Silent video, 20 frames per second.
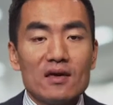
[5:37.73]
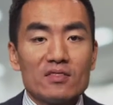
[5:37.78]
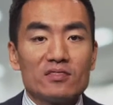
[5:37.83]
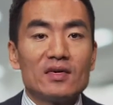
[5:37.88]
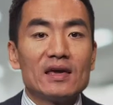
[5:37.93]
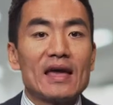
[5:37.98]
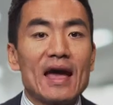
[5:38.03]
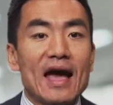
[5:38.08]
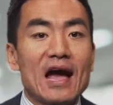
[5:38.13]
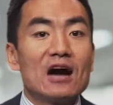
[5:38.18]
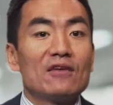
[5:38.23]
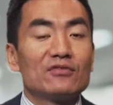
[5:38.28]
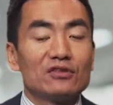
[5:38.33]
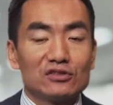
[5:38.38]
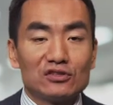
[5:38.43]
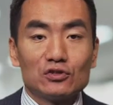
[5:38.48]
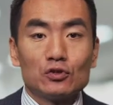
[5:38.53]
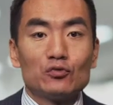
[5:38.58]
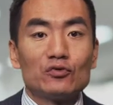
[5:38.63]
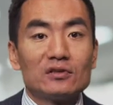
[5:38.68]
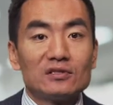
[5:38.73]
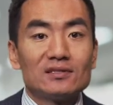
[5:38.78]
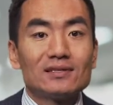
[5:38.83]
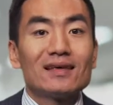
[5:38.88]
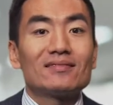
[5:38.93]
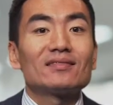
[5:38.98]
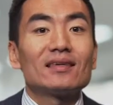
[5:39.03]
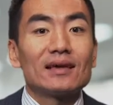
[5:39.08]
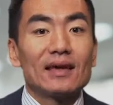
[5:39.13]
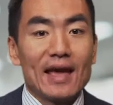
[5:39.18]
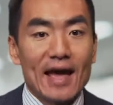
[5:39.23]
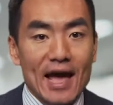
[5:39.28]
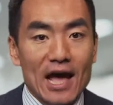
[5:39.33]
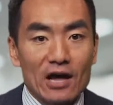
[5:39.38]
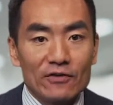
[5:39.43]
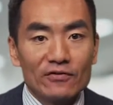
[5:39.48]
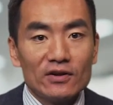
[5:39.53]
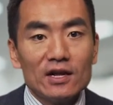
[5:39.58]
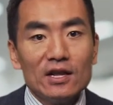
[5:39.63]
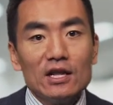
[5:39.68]
They have the students that they
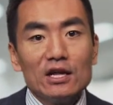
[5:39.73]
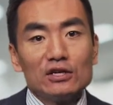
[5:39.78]
have.